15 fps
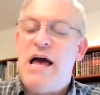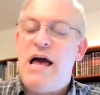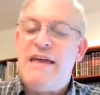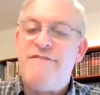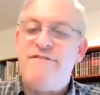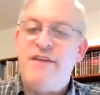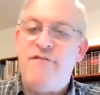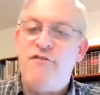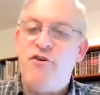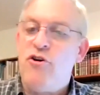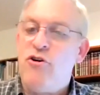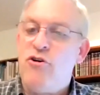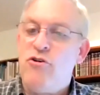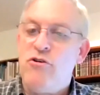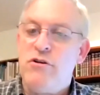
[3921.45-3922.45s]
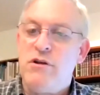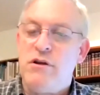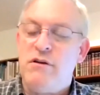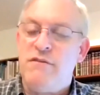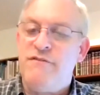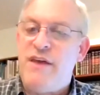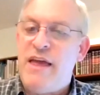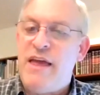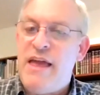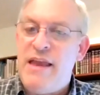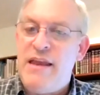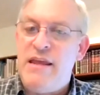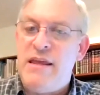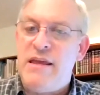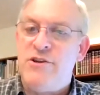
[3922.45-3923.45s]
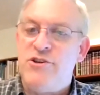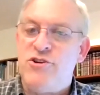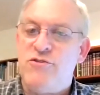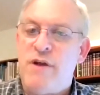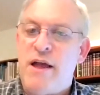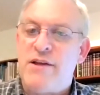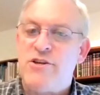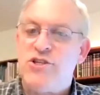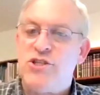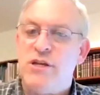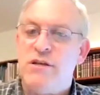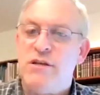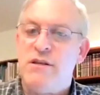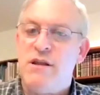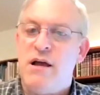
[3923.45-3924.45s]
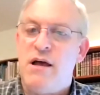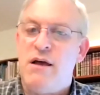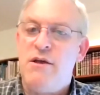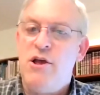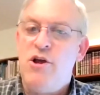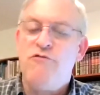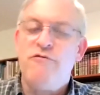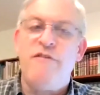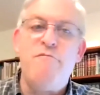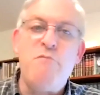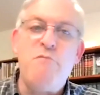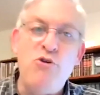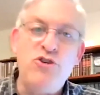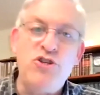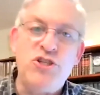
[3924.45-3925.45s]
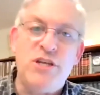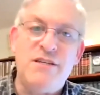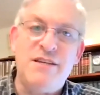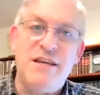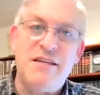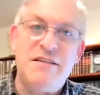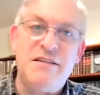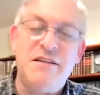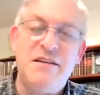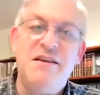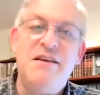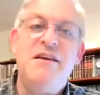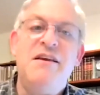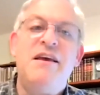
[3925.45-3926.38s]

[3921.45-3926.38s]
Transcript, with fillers: I have never heard of any interaction. Uh, Rav Moshe did.